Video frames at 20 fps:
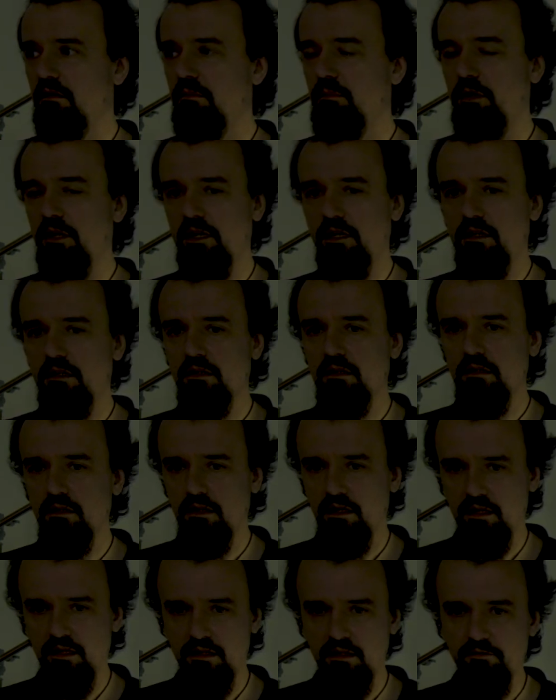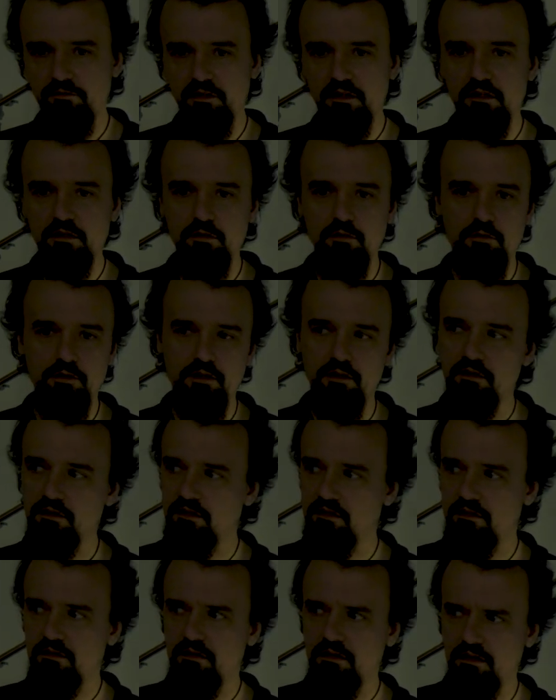part in a different tutorial,
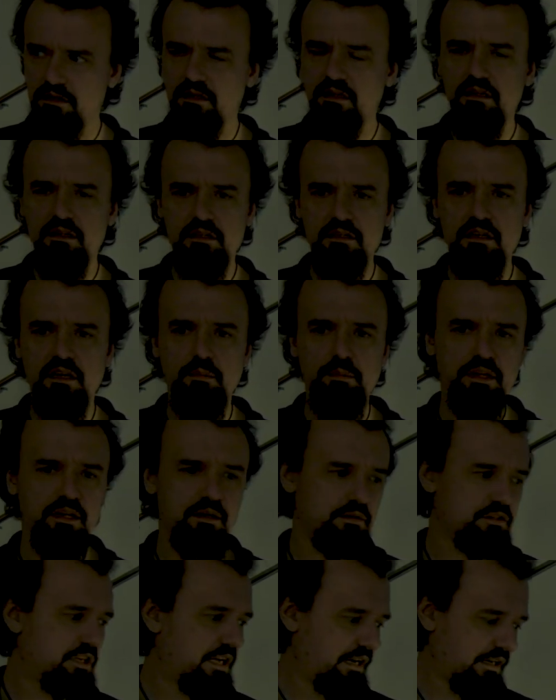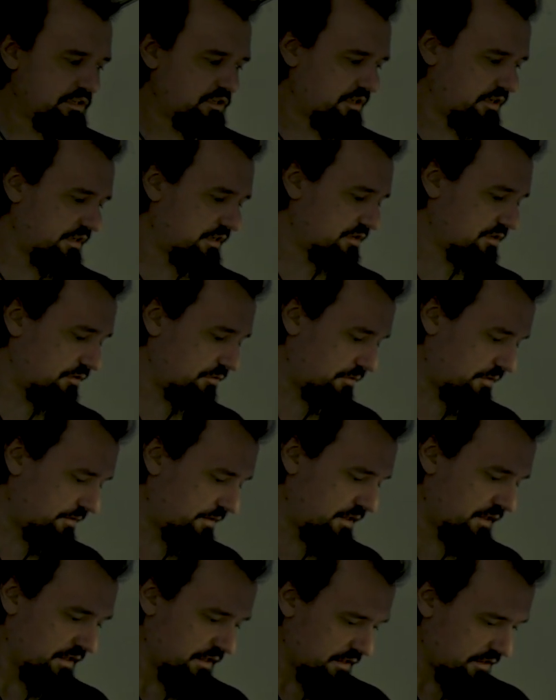because it's gonna be a challenge on its own.
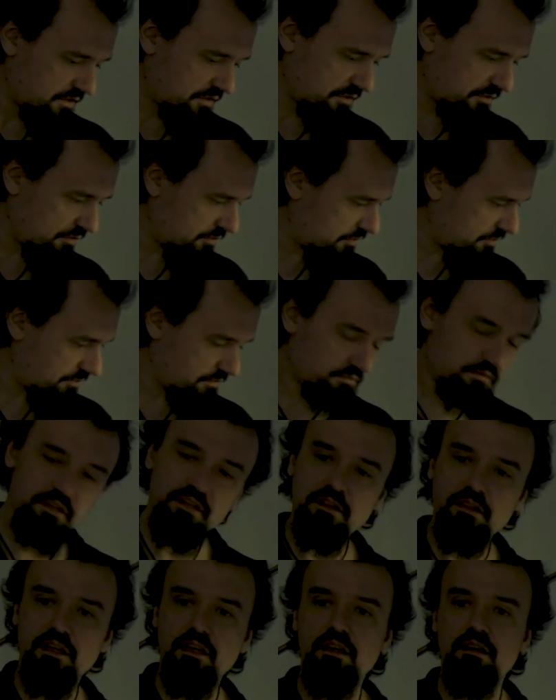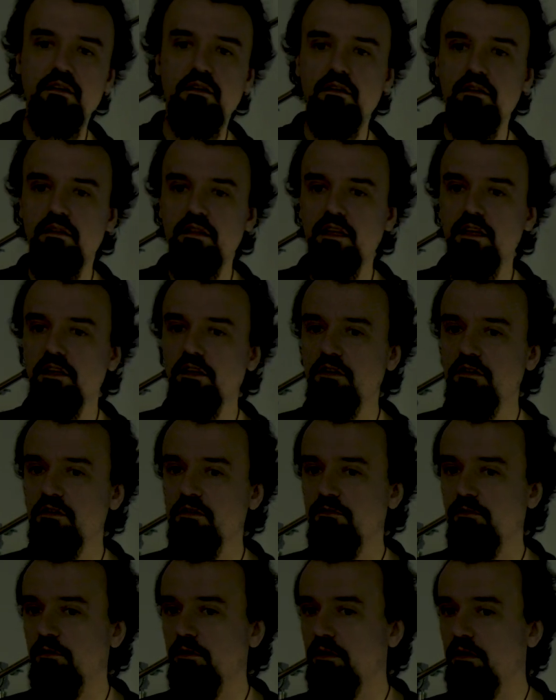So till then, thanks
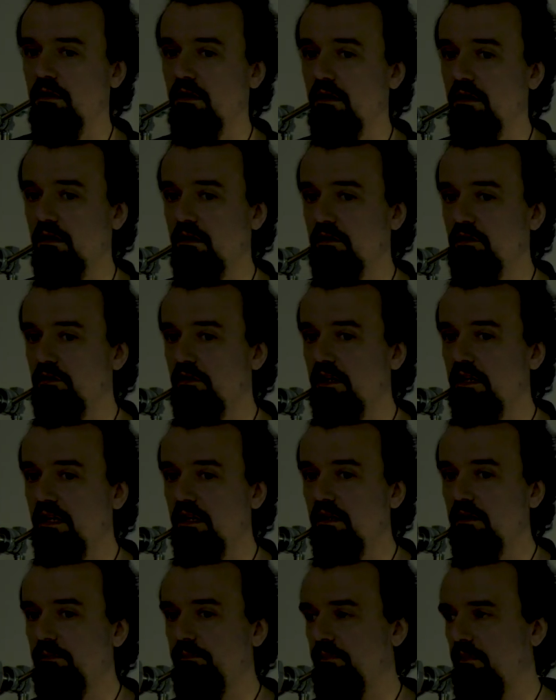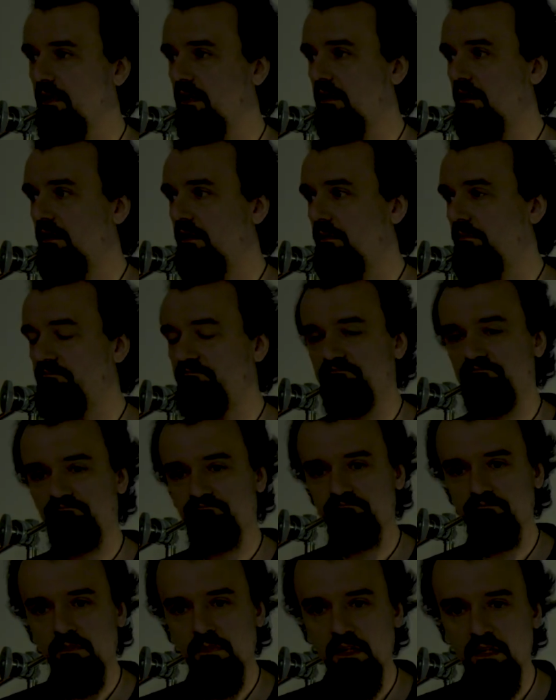for joining.
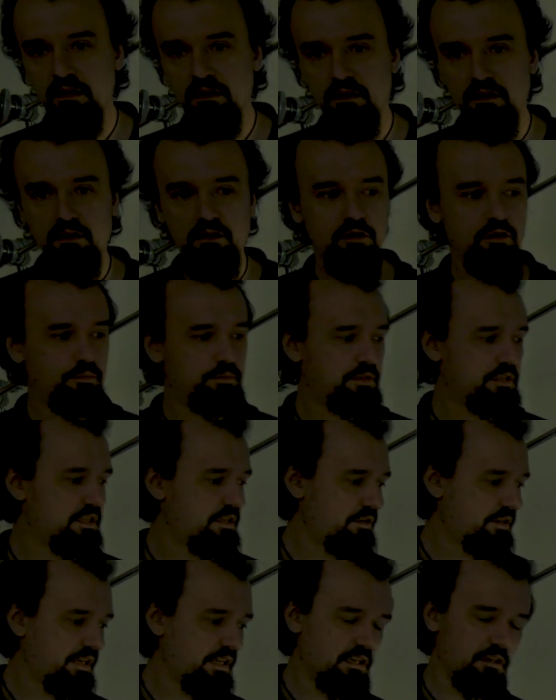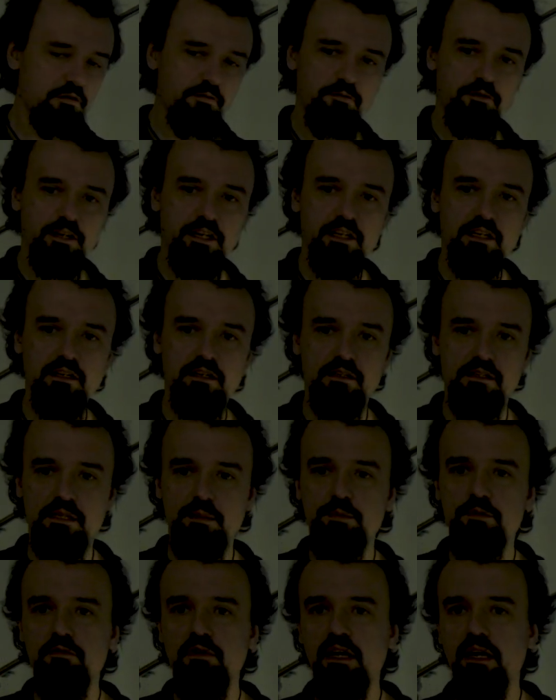Hope to see you again. Don't forget to
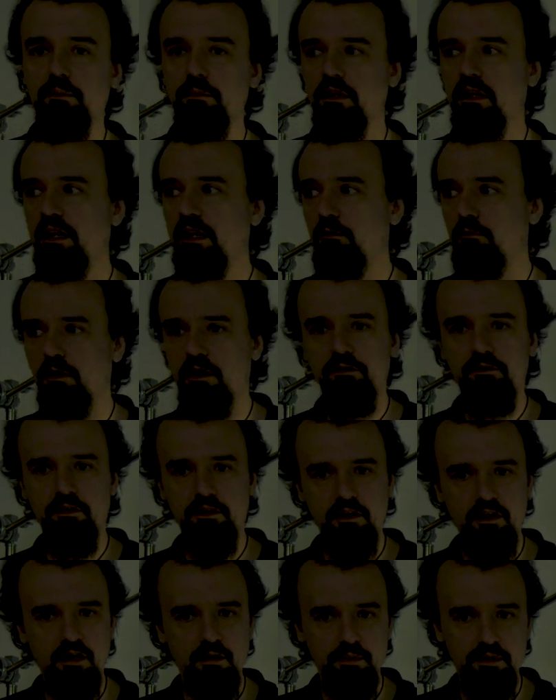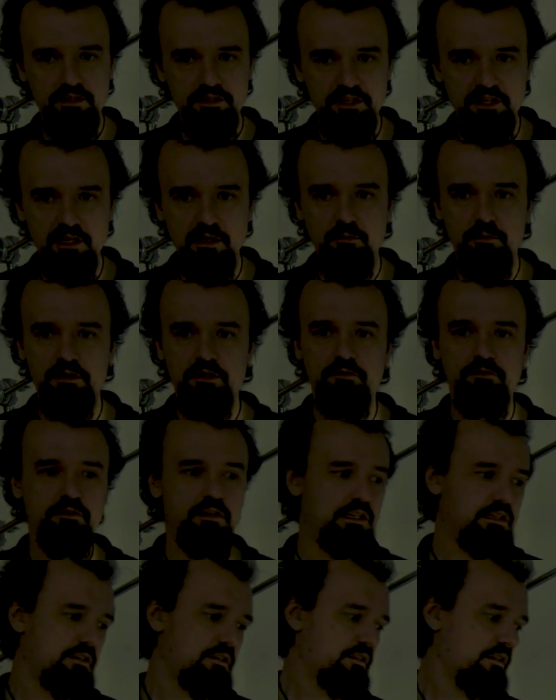subscribe, like, whatever, comment, share with your
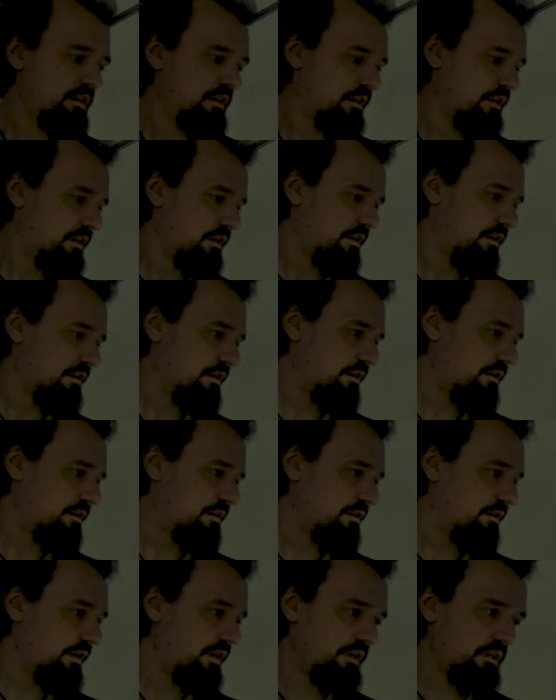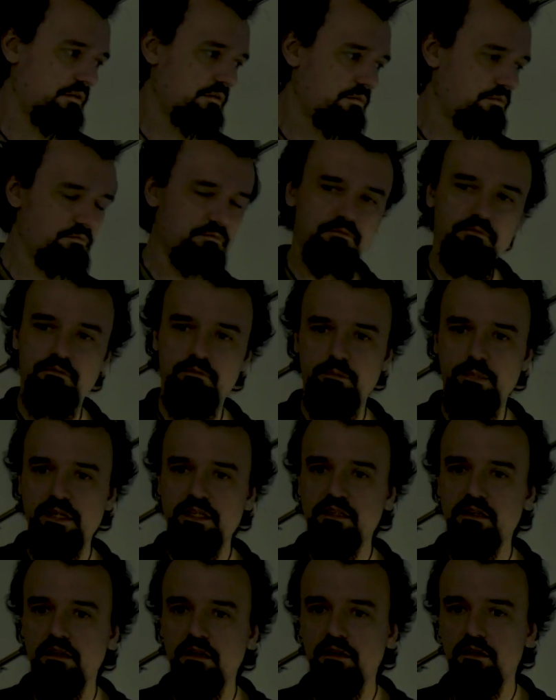friends, and
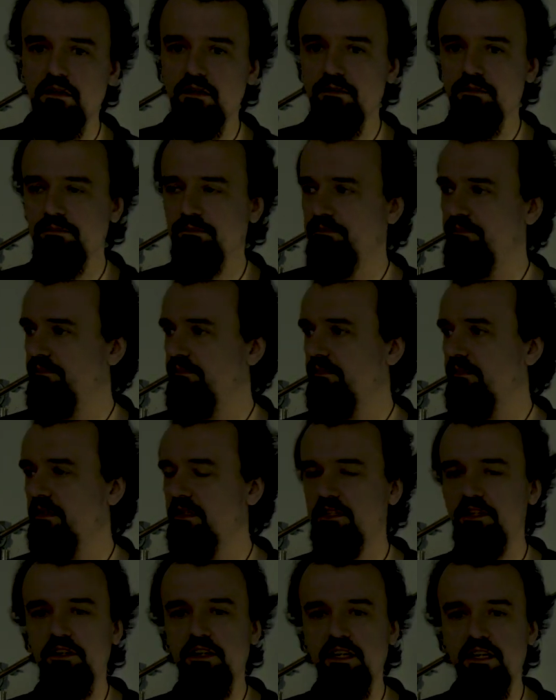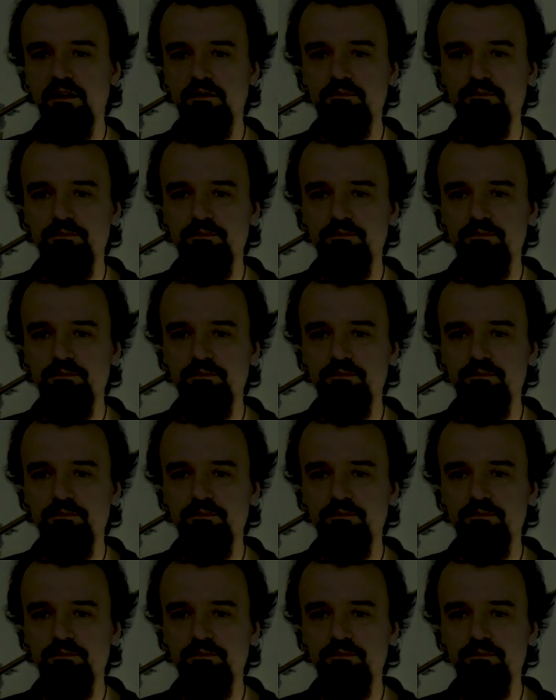best of luck. See you again.